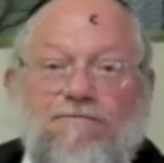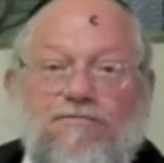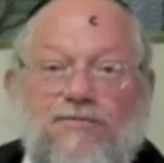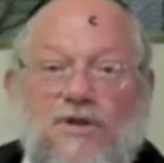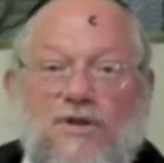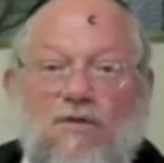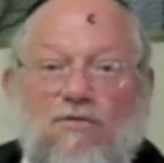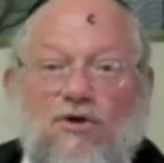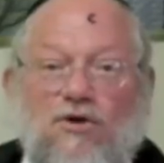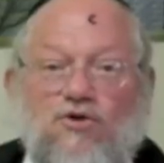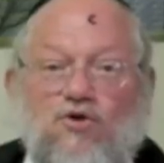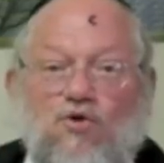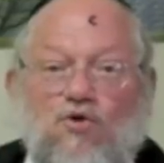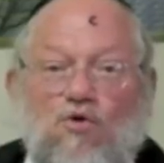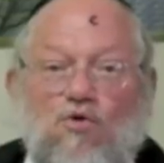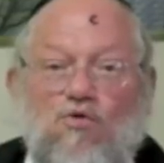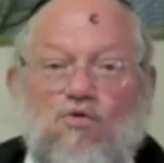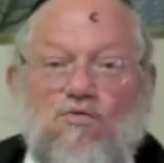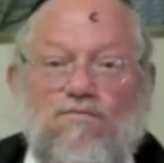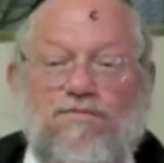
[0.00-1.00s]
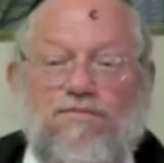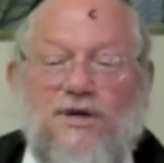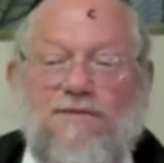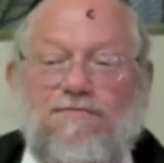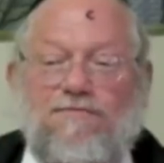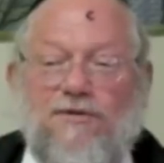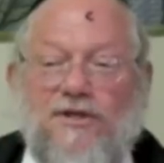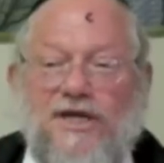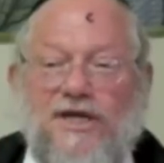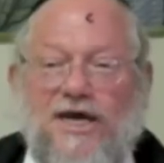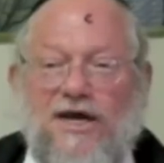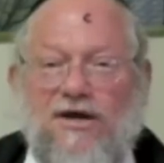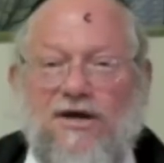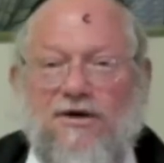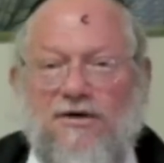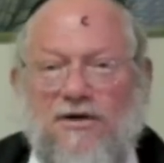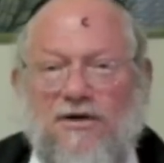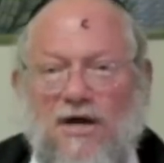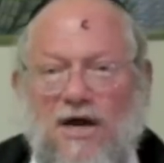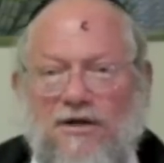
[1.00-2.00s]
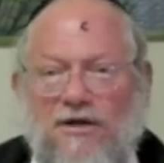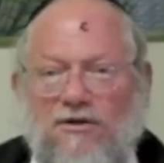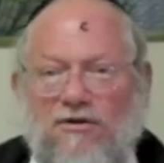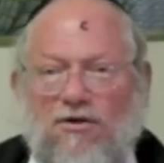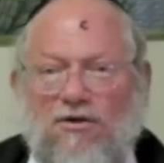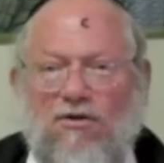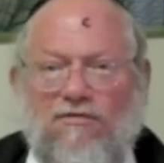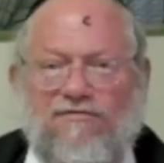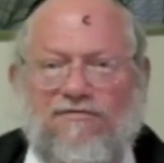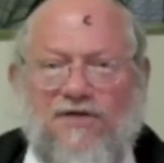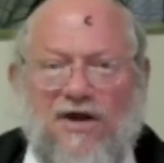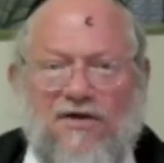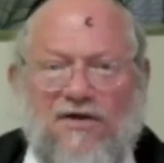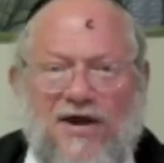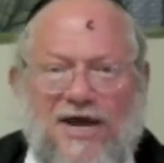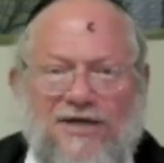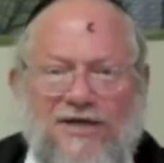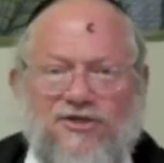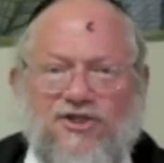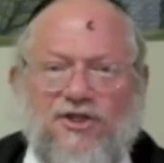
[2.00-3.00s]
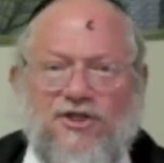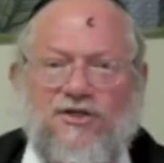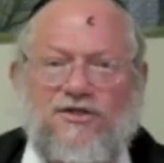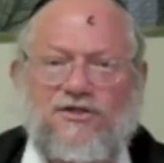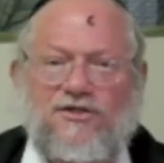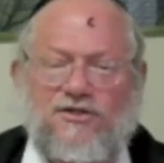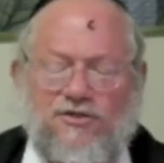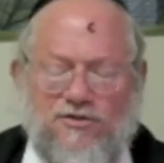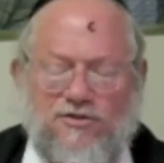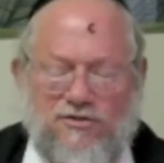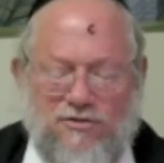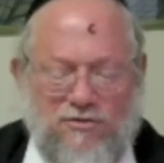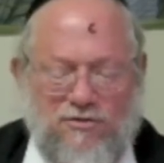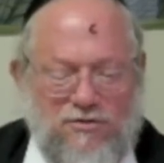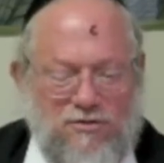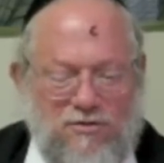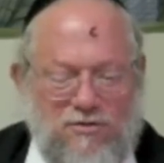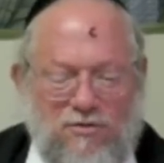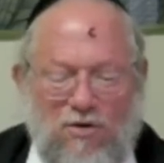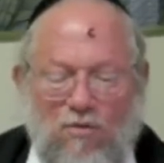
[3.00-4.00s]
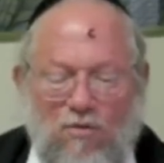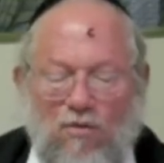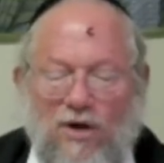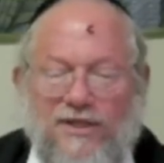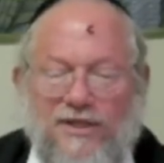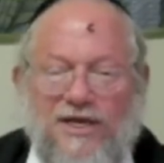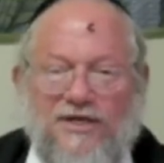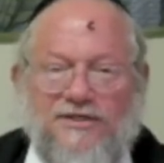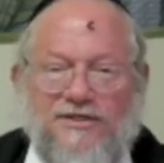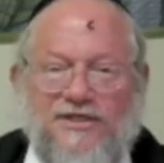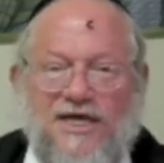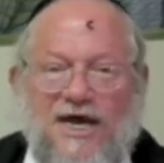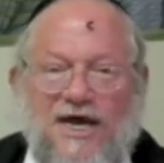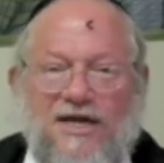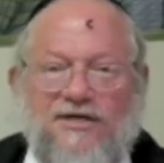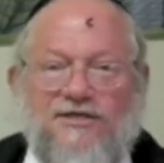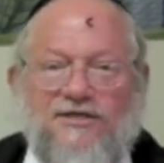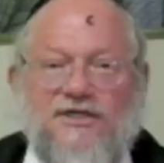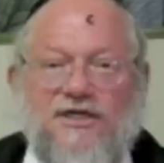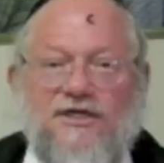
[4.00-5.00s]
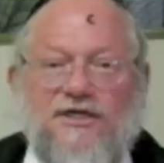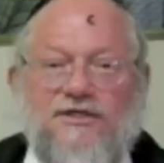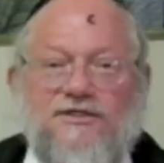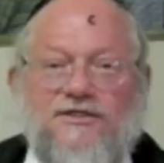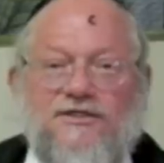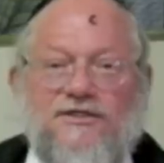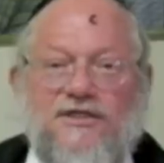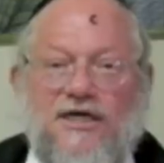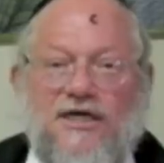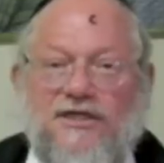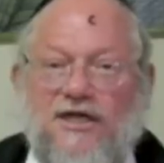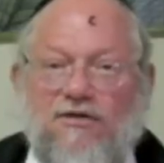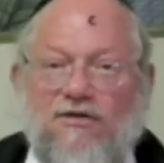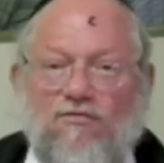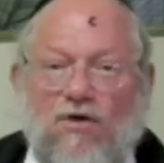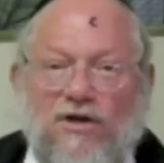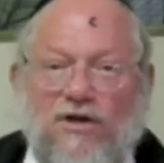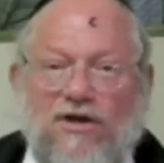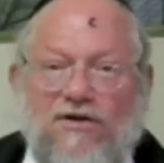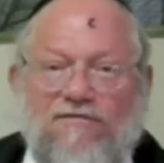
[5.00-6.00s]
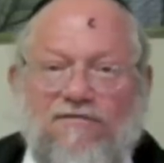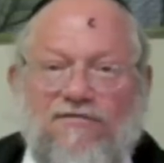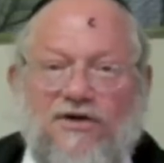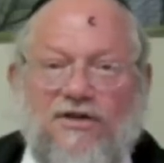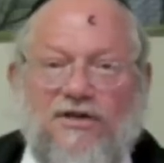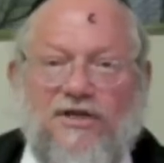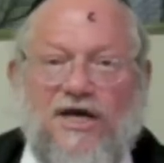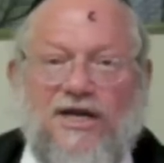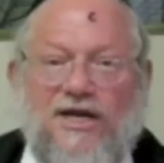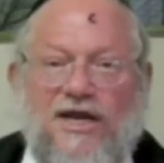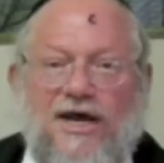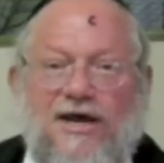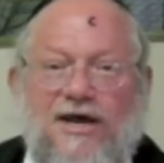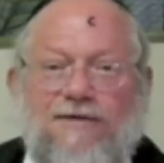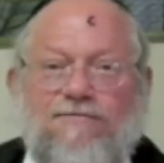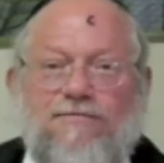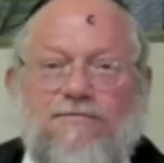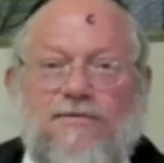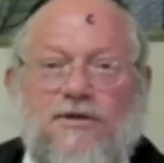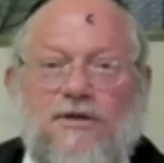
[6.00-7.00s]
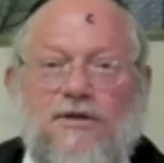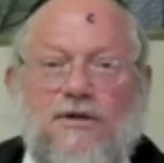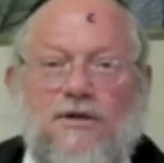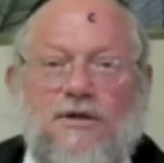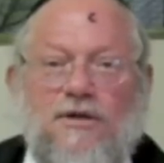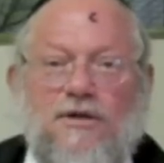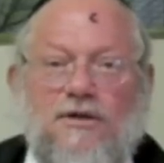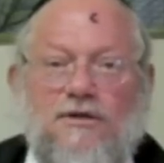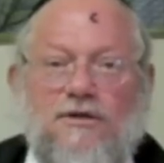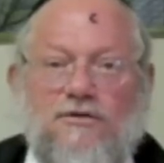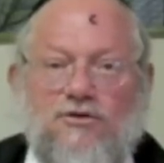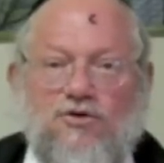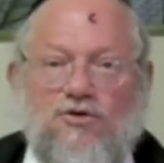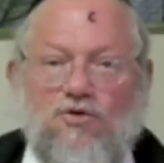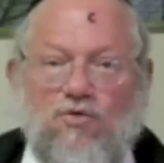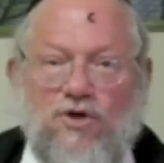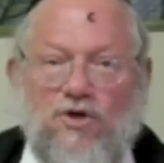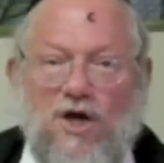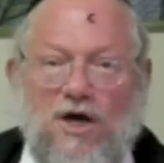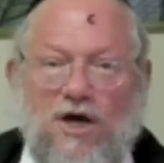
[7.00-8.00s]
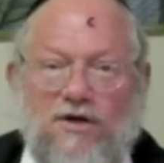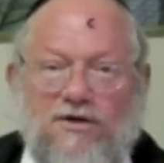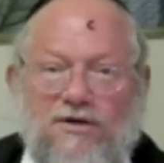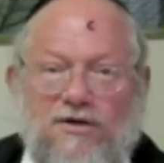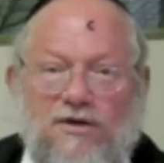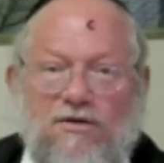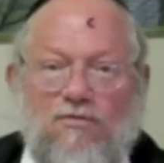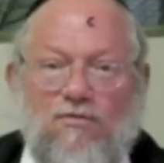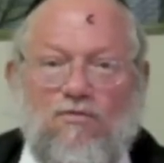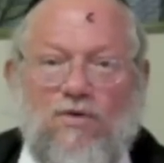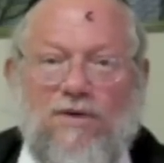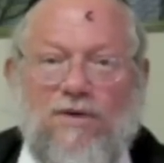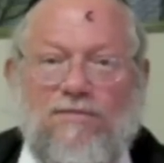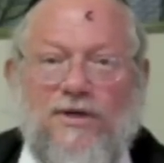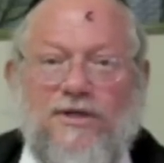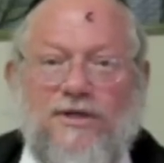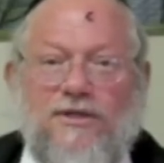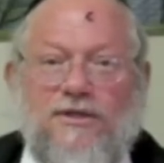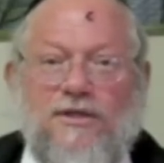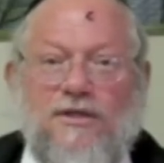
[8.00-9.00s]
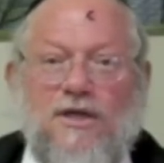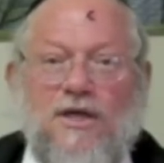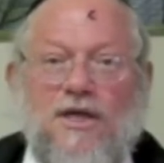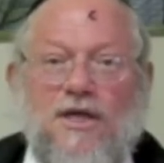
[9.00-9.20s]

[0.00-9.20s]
There were two people there. I don't know if they're agents or what their status is. They didn't want to reveal their name. Two young women.